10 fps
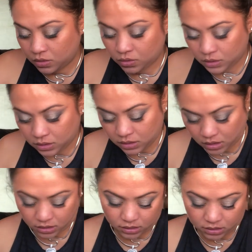What's
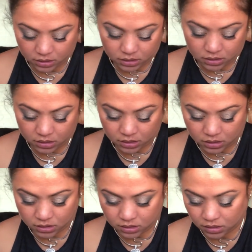this?
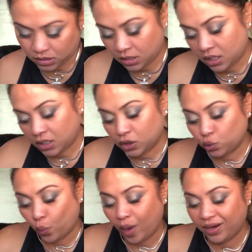
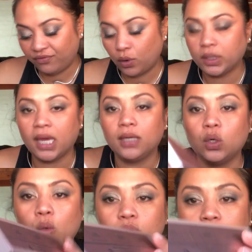24K
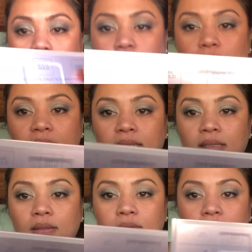gold. Right
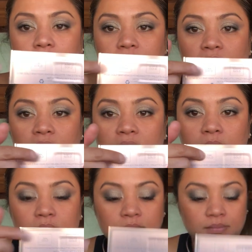here is the
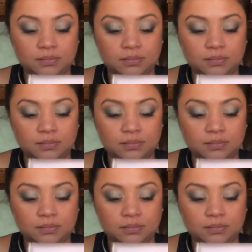name.